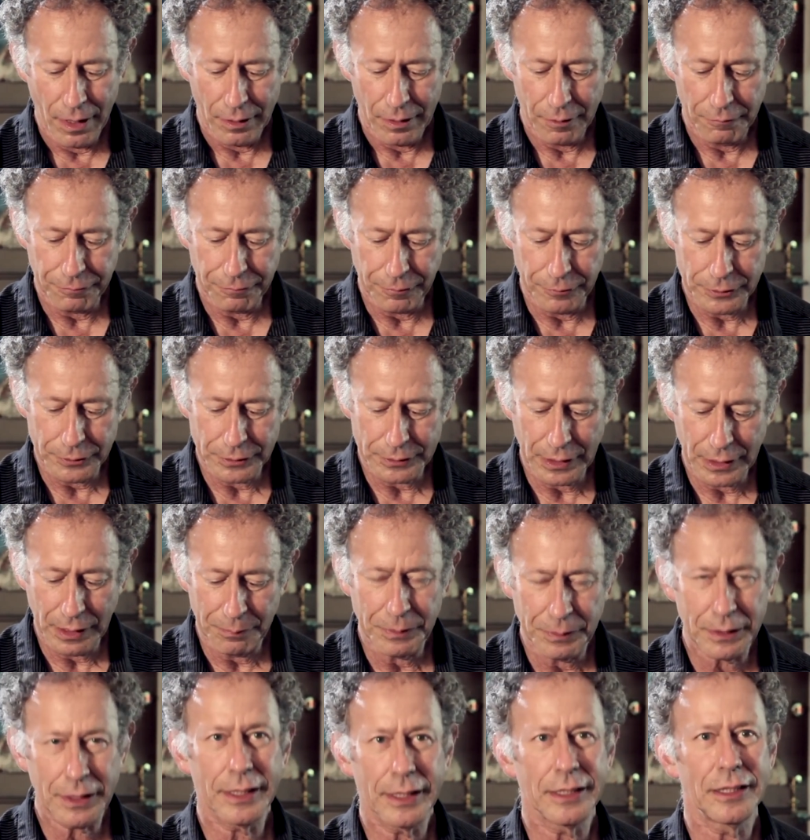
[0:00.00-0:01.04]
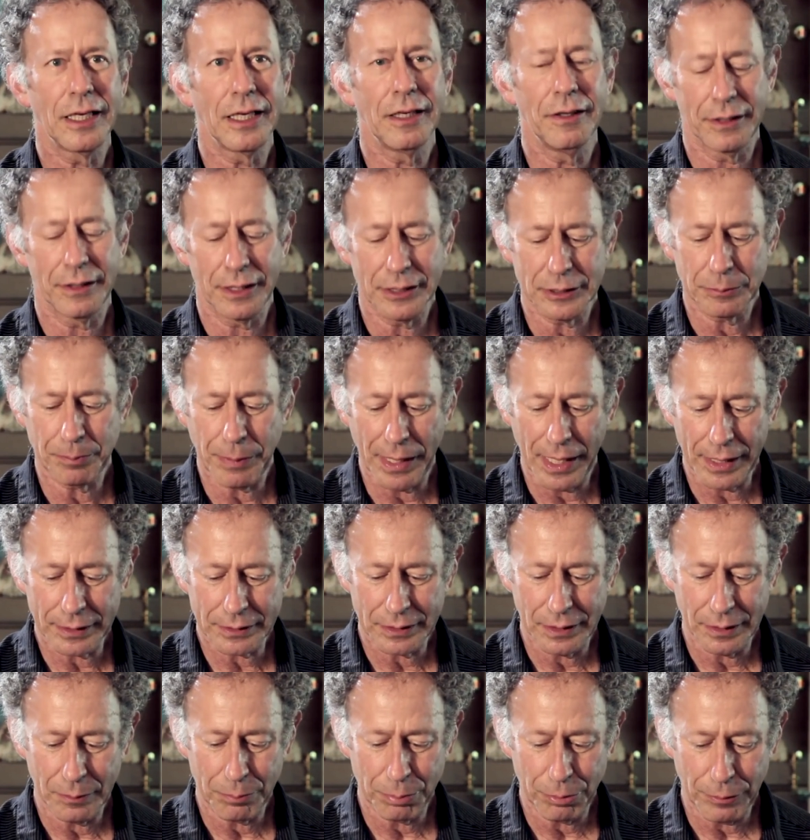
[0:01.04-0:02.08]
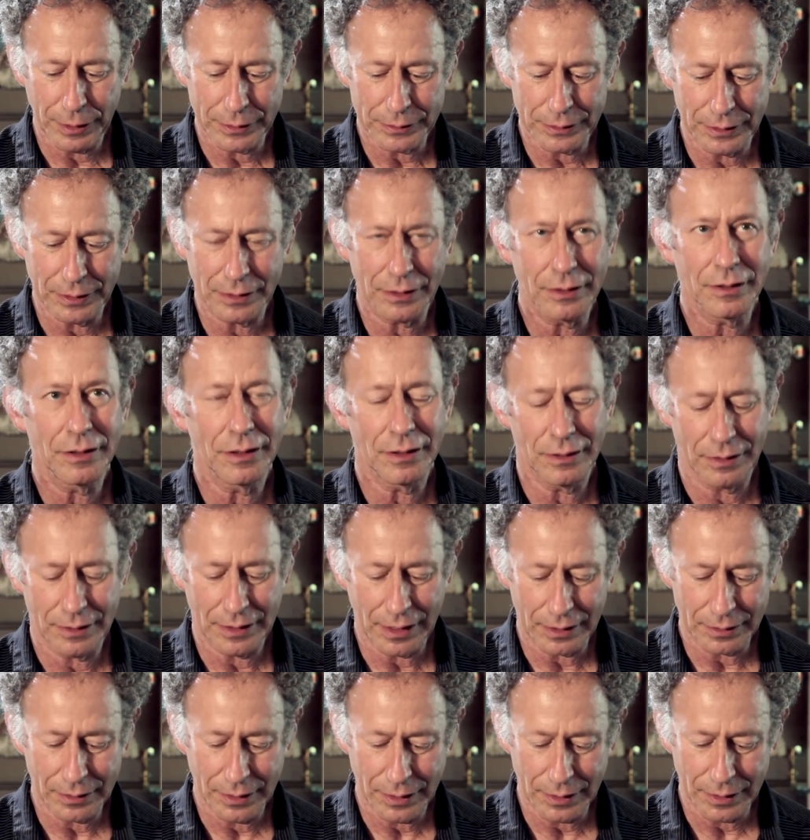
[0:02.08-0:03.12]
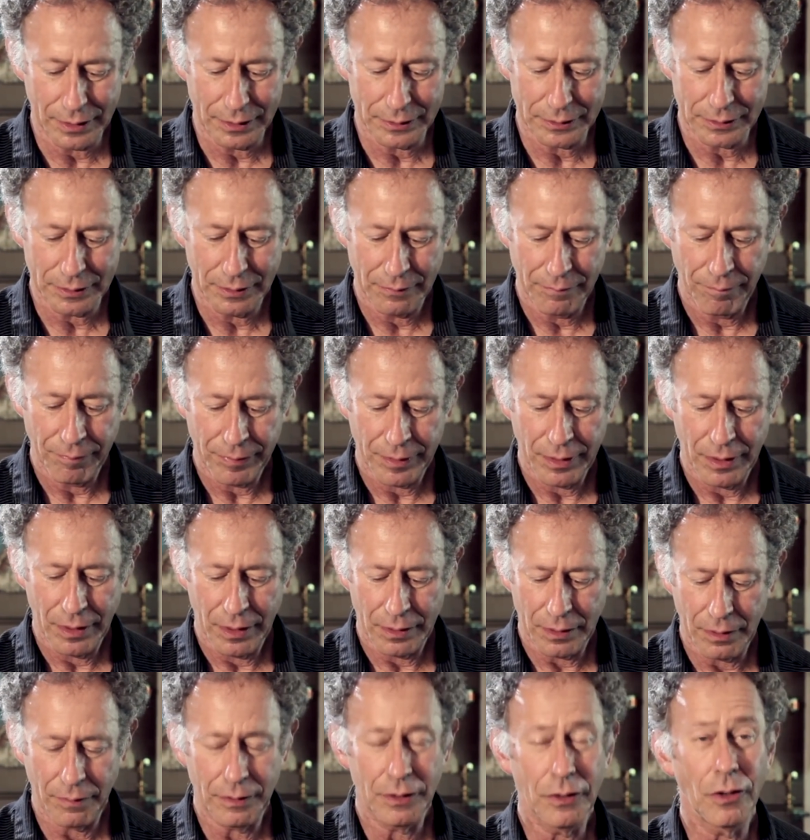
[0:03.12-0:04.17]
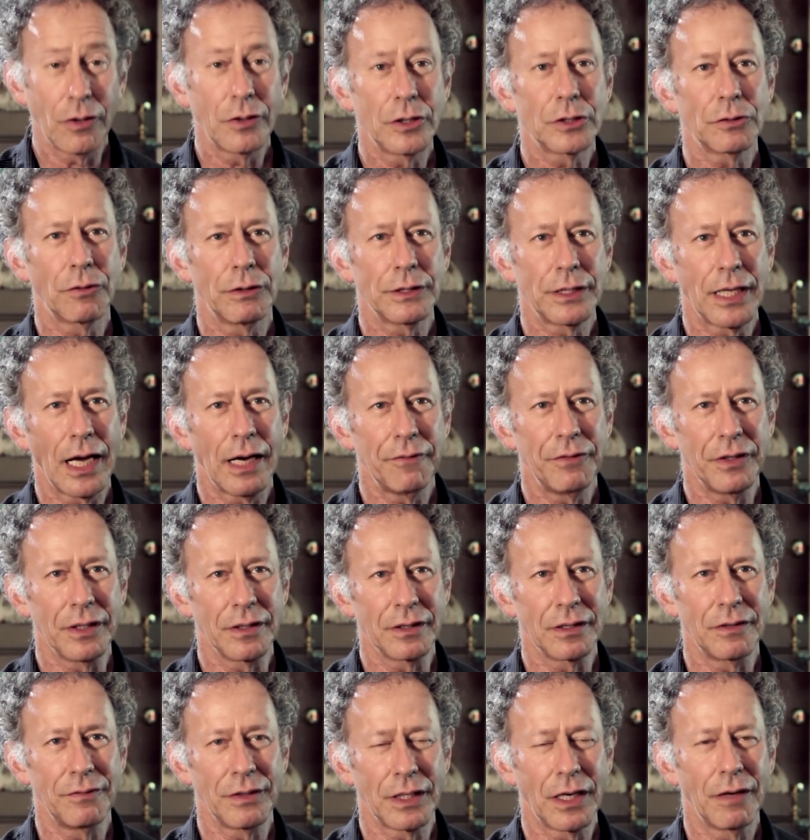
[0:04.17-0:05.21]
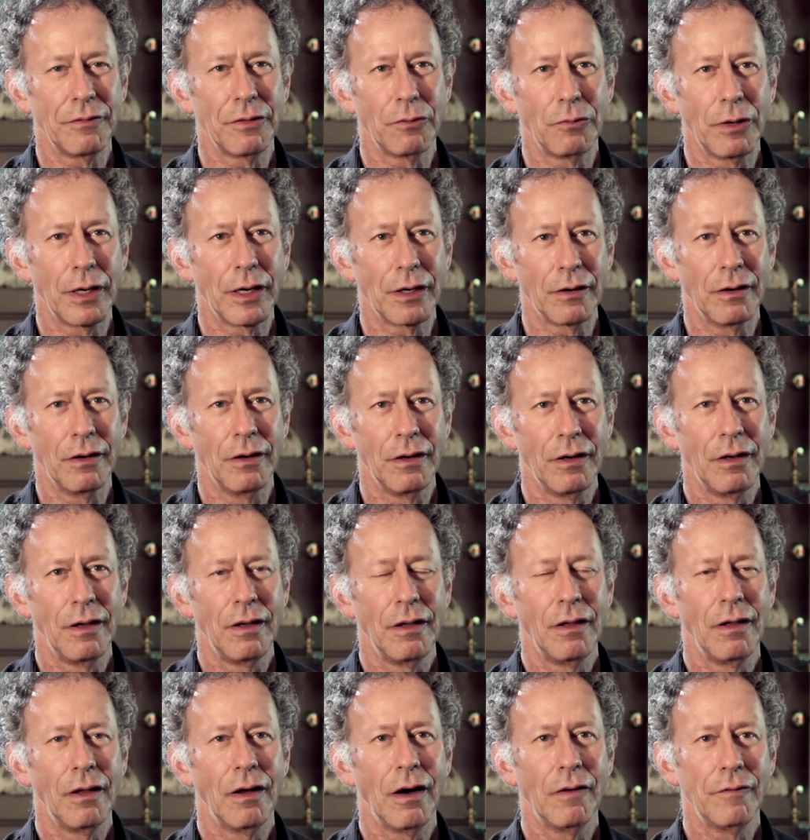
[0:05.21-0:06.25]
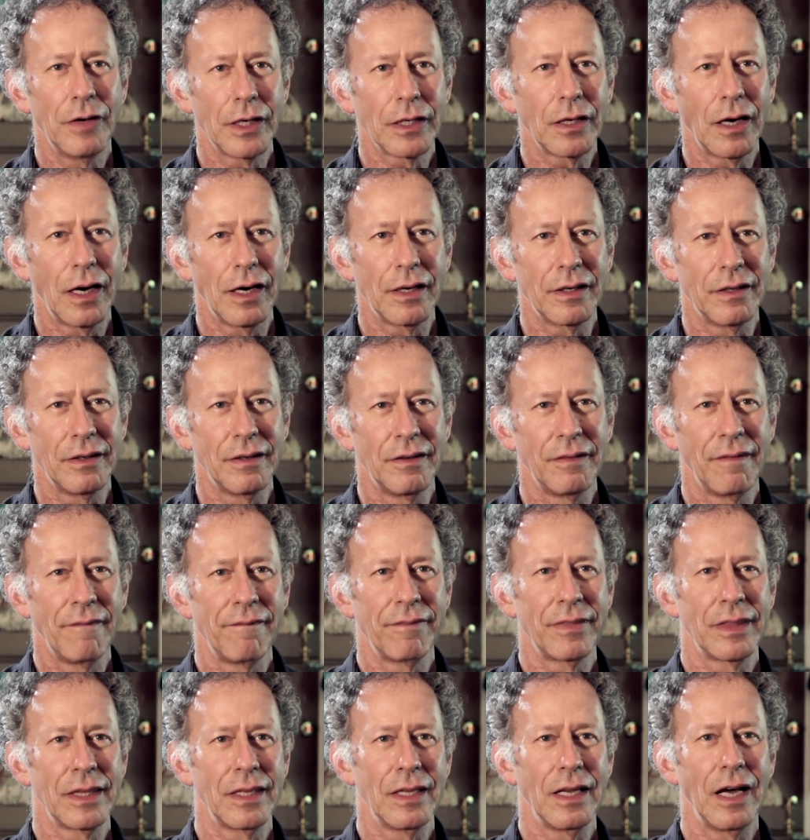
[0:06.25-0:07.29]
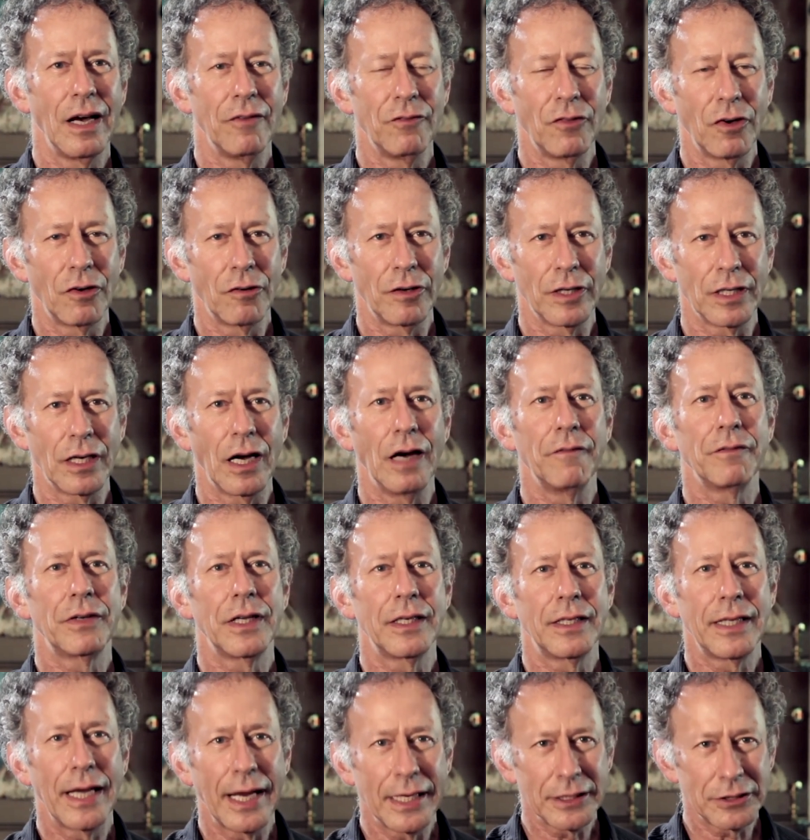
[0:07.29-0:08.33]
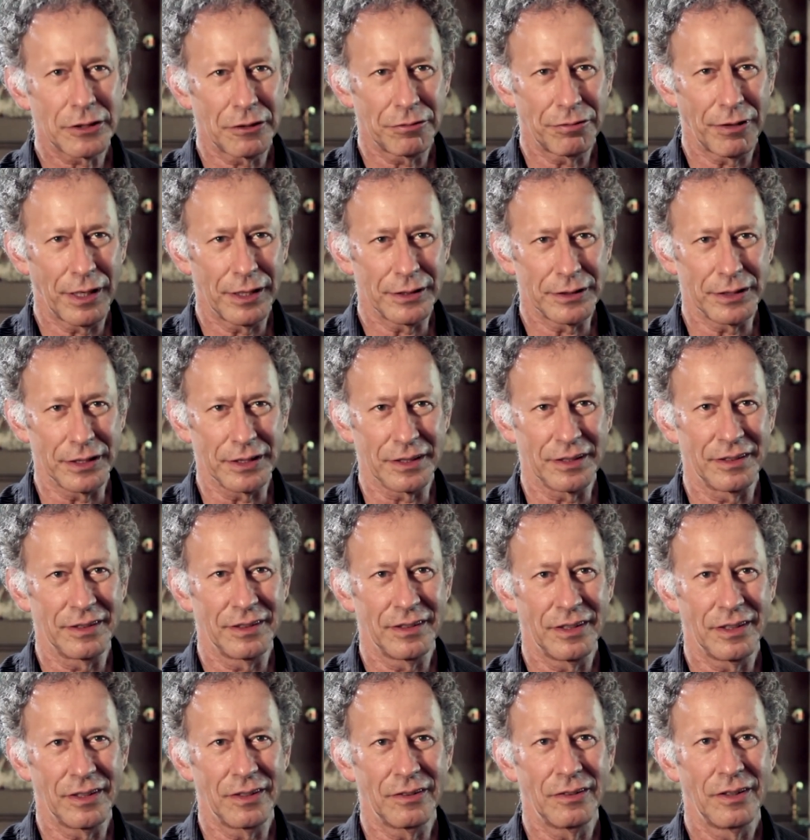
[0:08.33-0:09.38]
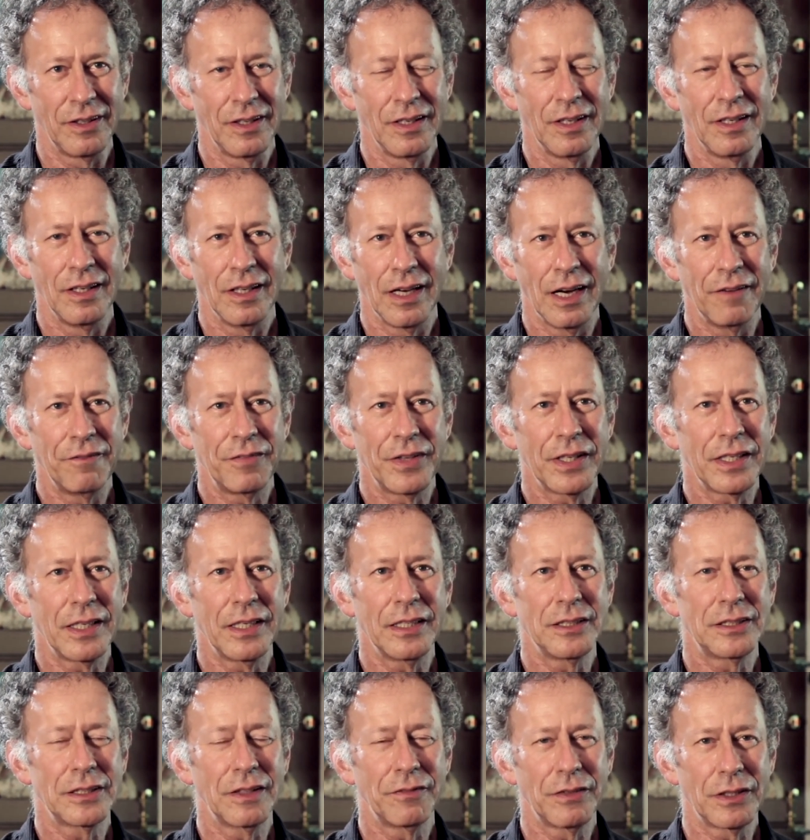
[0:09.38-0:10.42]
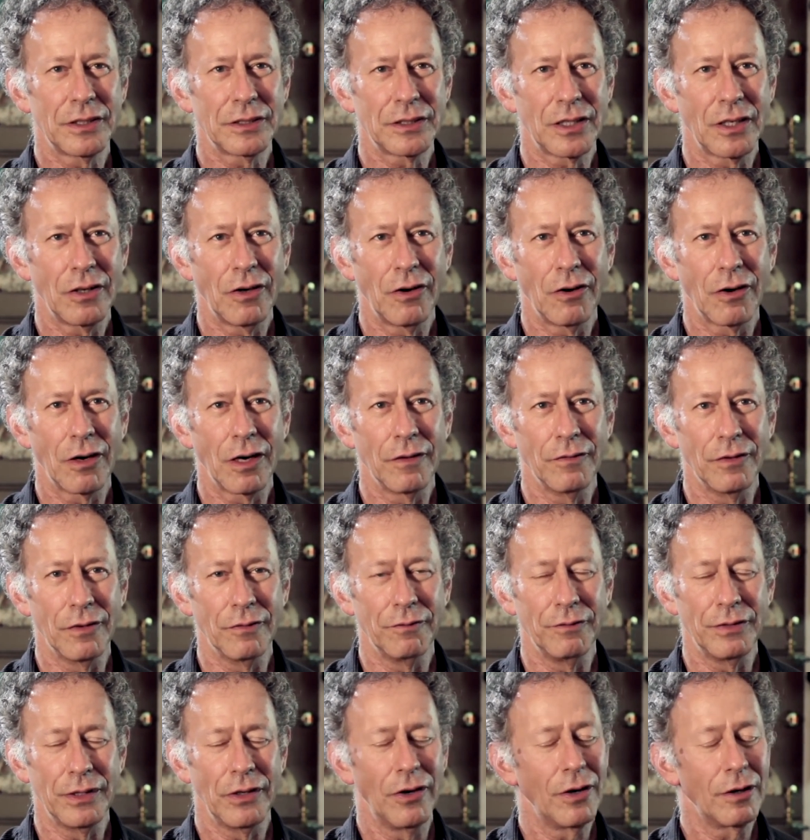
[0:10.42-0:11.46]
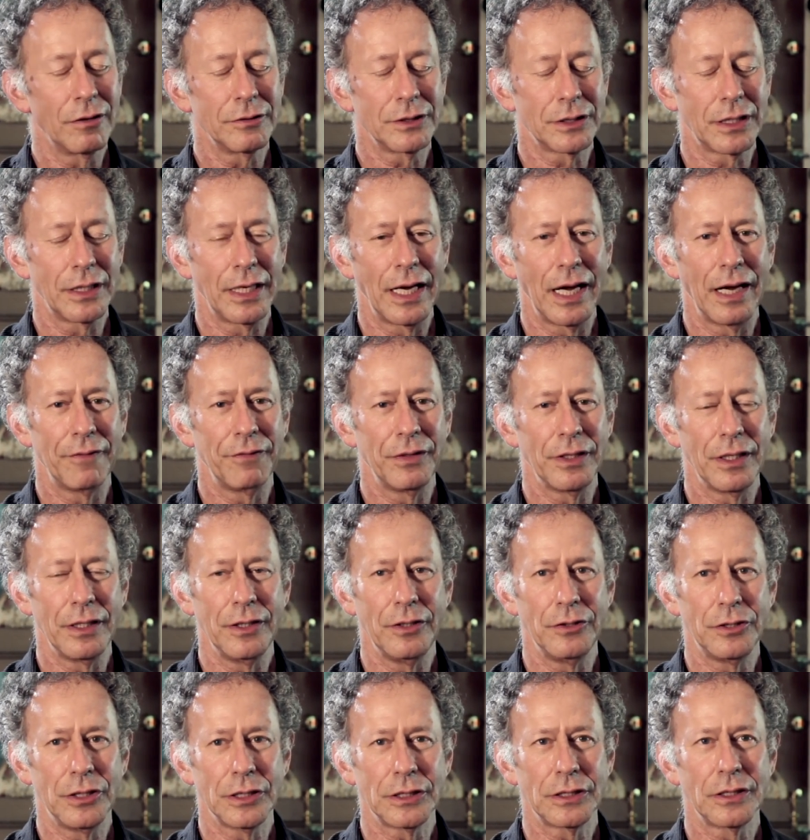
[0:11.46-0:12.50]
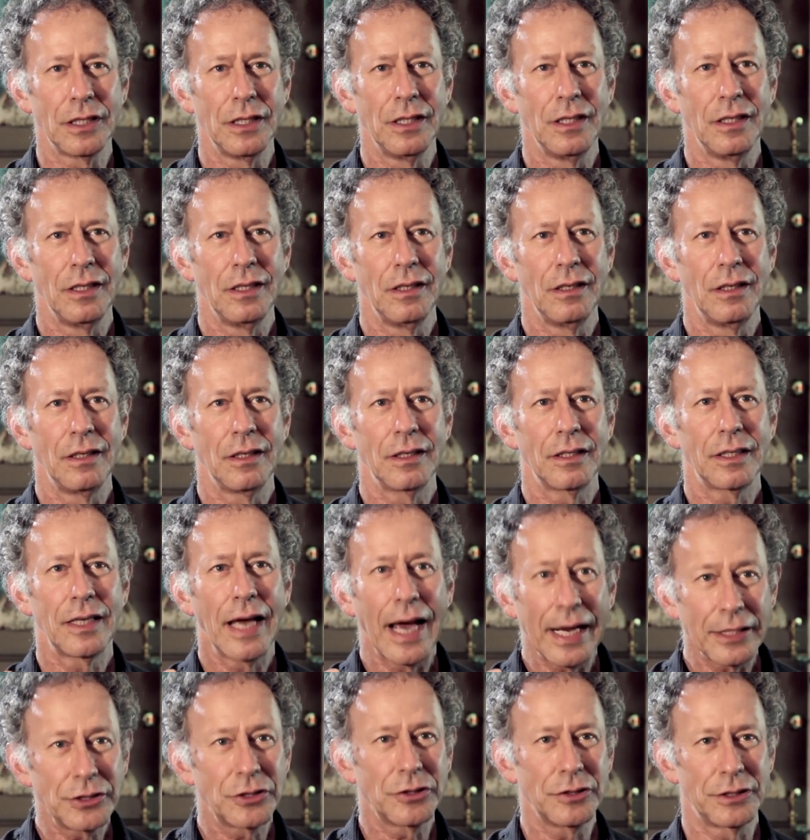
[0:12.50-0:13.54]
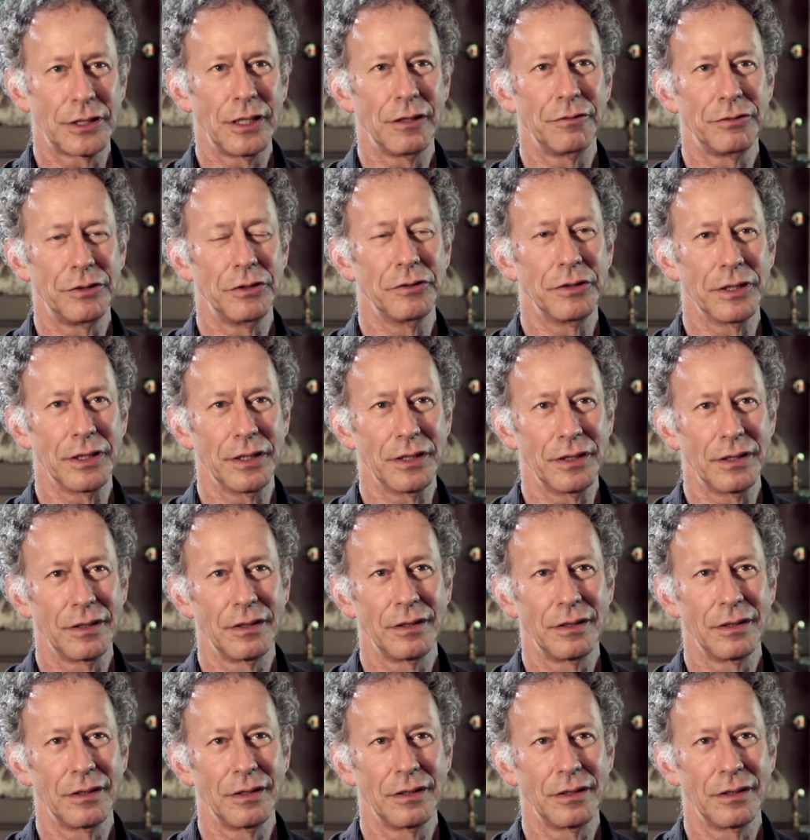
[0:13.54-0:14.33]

the first step into the, uh, this back to the present technique is to notice what's happening, to become aware. Oh my God, I'm worrying. I'm catastrophizing. You know, I'm thinking something's going to horrible, is going to happen, and you just catch yourself doing it.